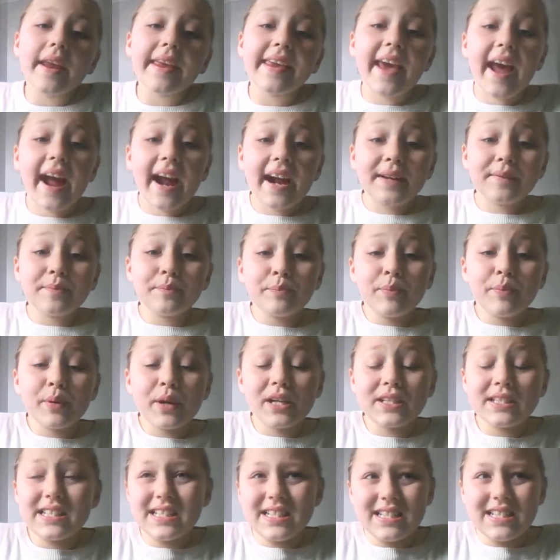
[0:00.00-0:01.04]
Yeah,
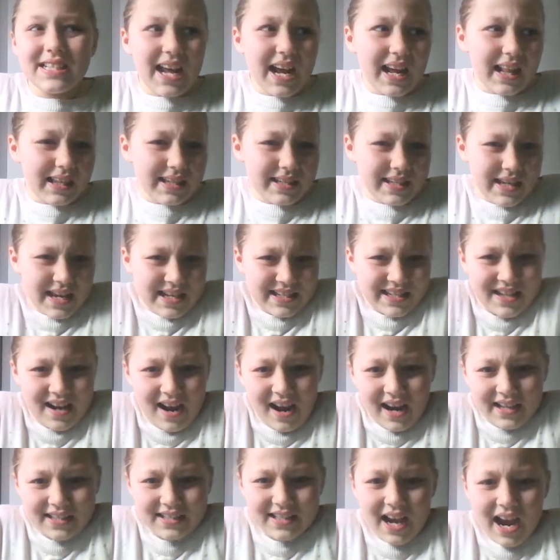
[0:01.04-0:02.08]
because it did actually taste
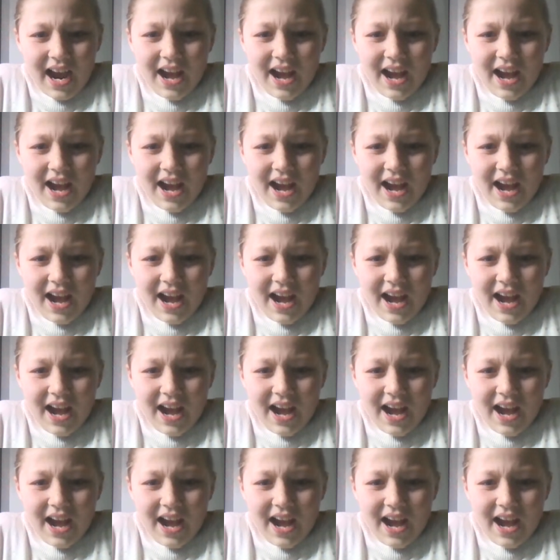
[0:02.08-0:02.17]
nice.